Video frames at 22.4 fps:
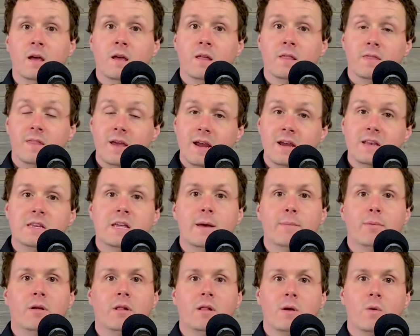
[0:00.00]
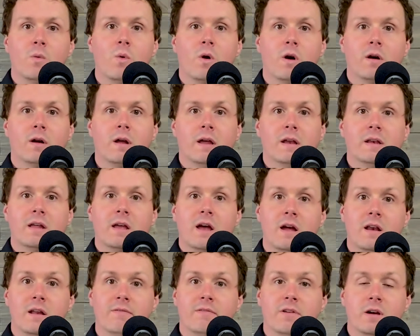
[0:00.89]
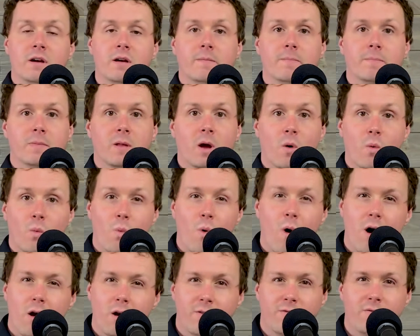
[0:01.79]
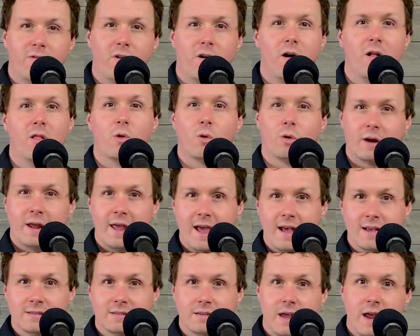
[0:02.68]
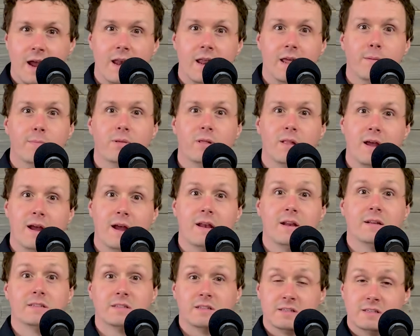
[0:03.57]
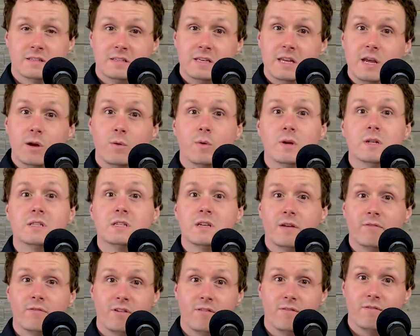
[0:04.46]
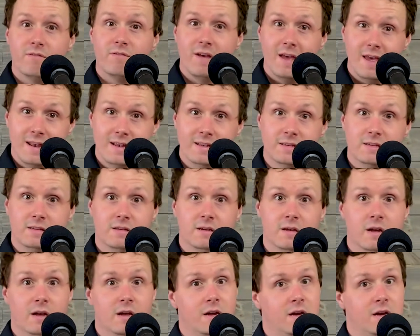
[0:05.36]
they typically work in kind of a waterfall or cascading plan. It's a sequence of events.